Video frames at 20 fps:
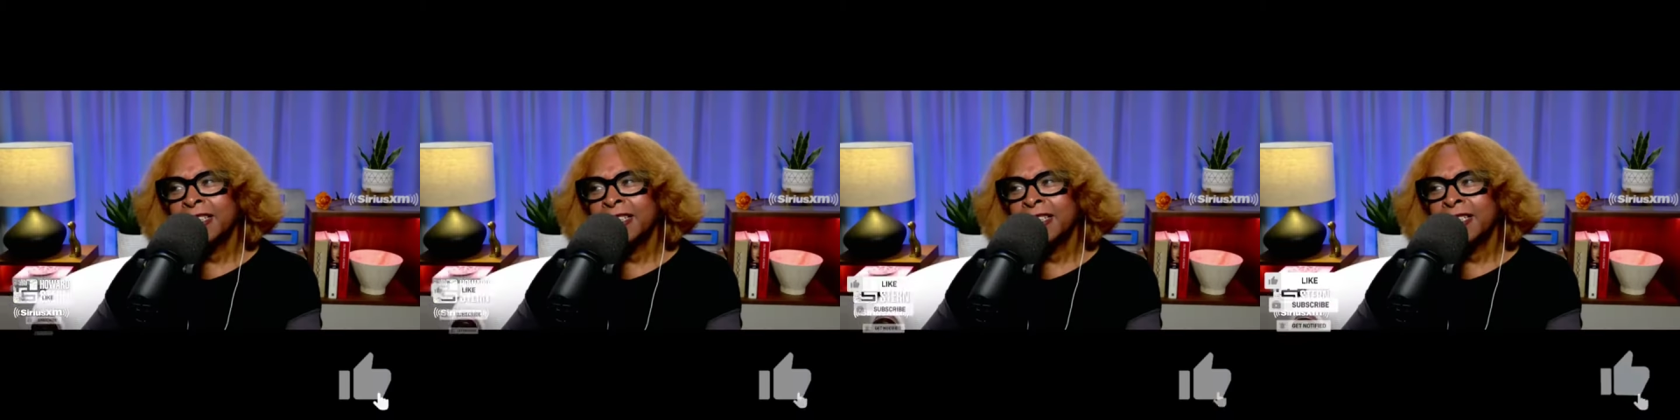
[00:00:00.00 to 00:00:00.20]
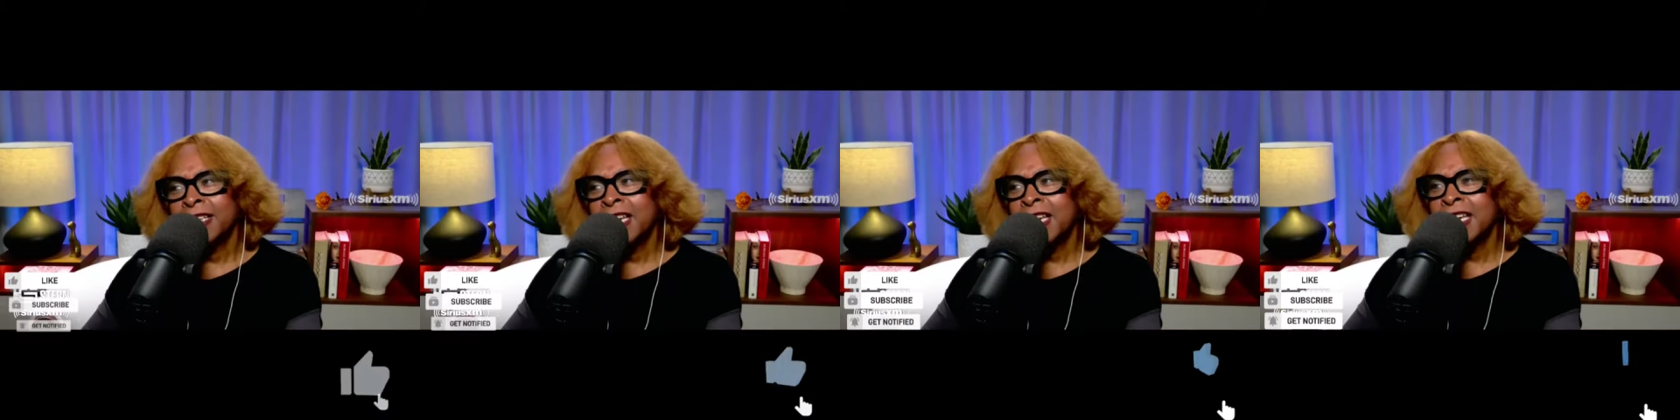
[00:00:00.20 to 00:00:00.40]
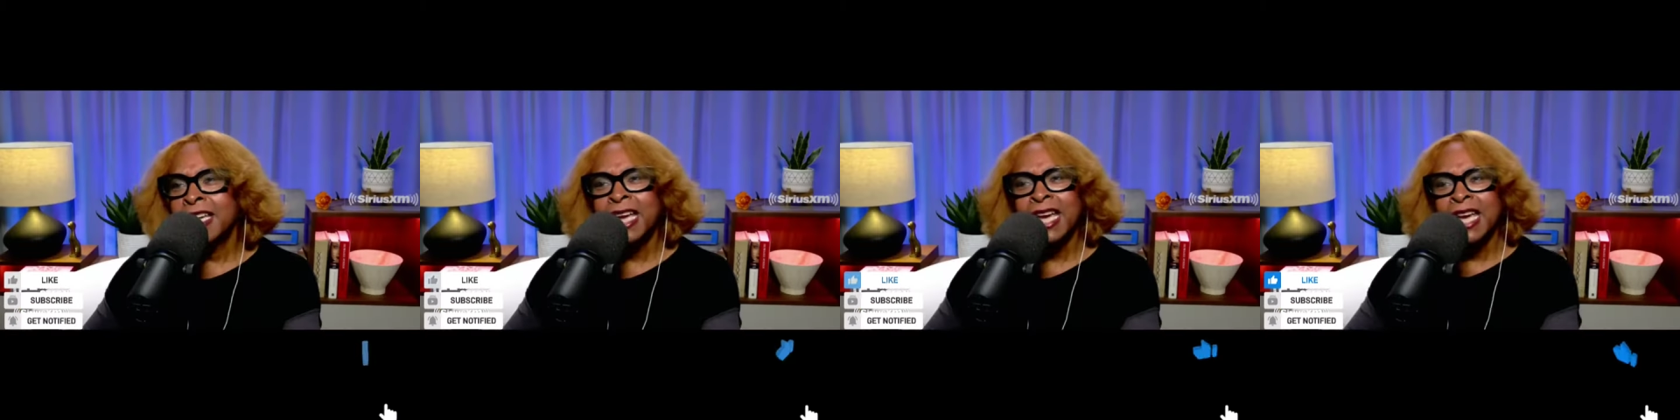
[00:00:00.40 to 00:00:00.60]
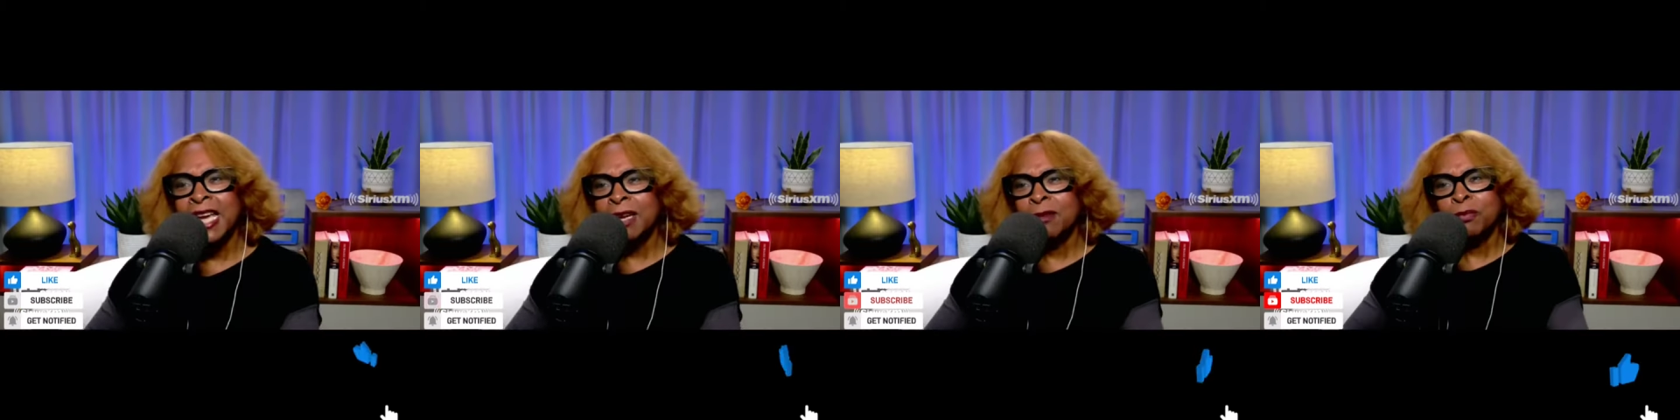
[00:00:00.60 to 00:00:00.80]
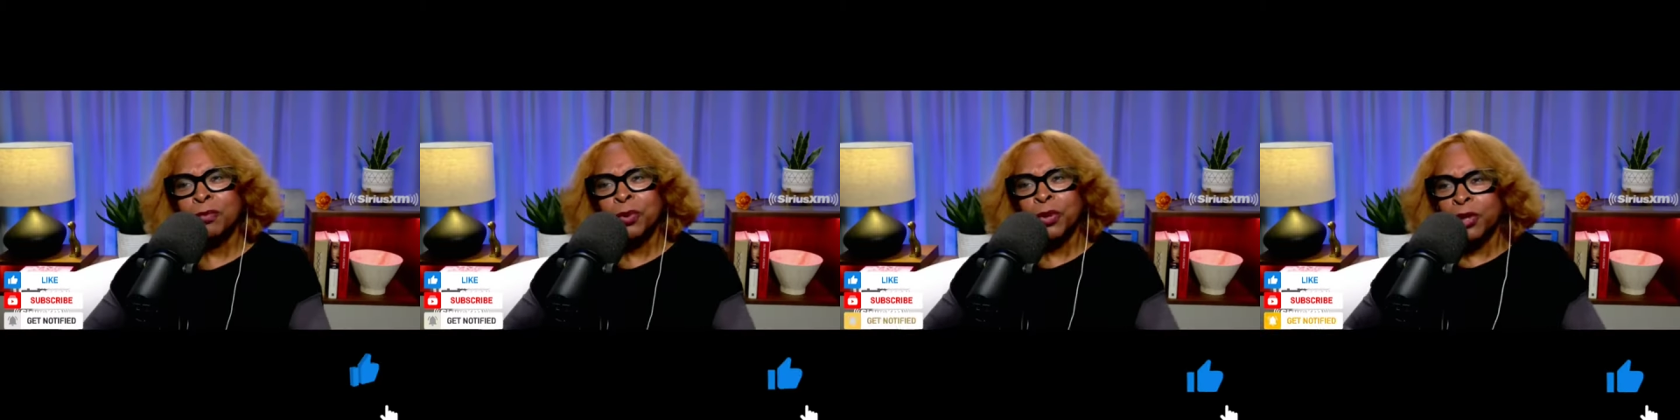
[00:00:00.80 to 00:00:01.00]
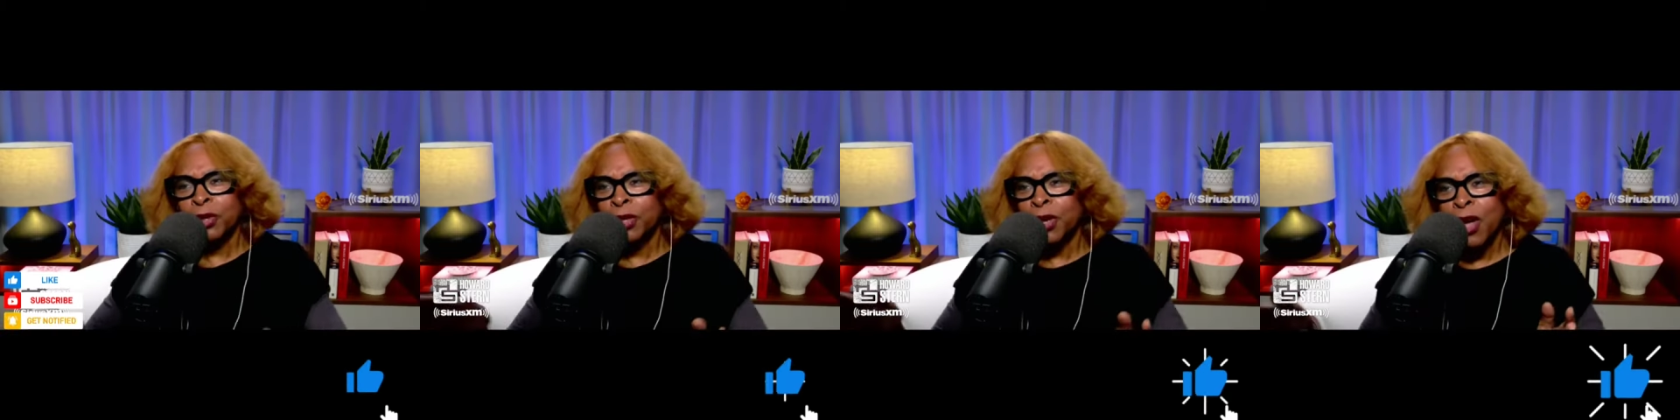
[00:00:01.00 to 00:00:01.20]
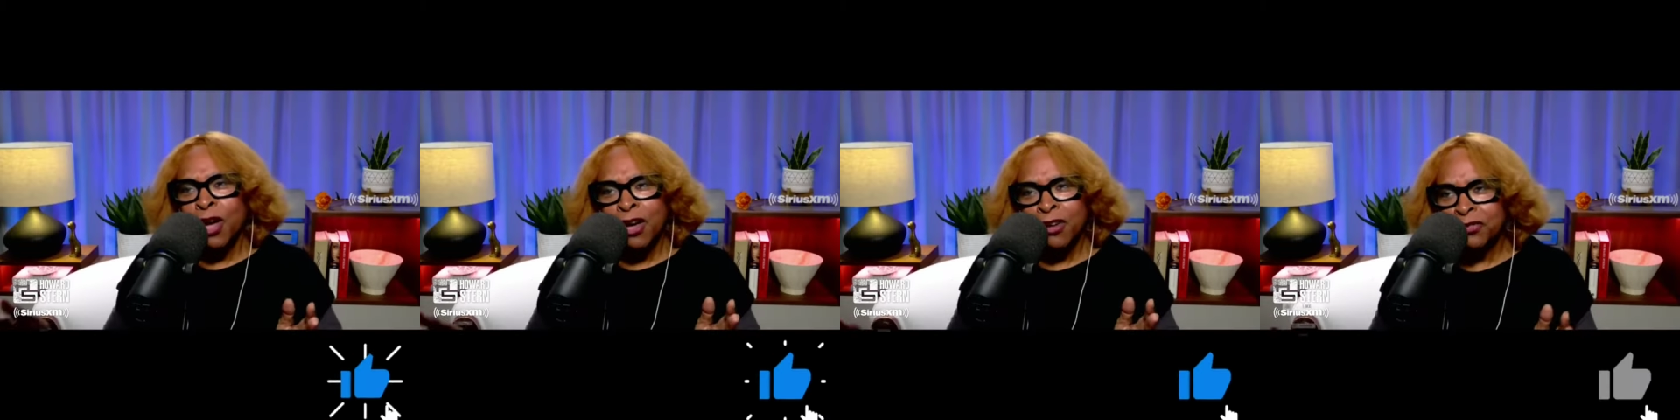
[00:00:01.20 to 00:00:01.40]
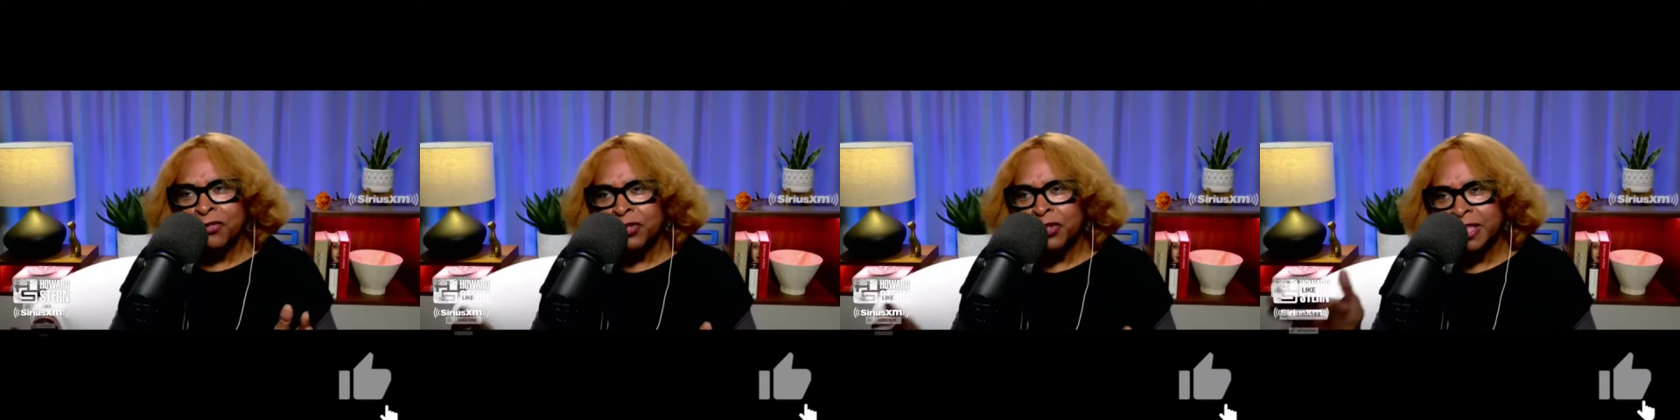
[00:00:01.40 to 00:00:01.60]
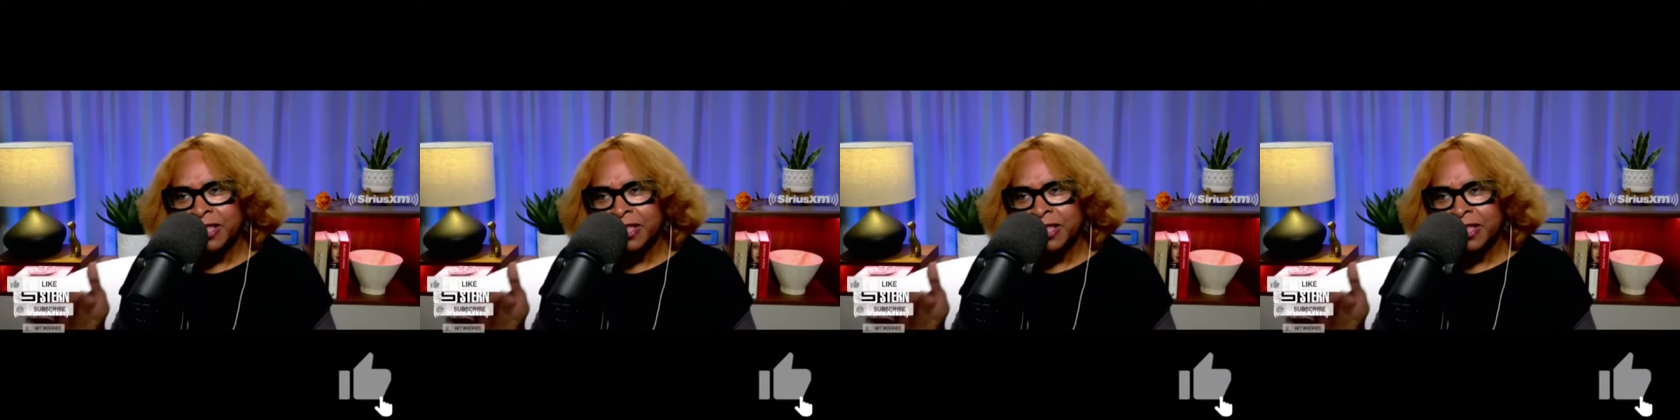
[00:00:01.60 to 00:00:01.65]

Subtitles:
he's got to pull off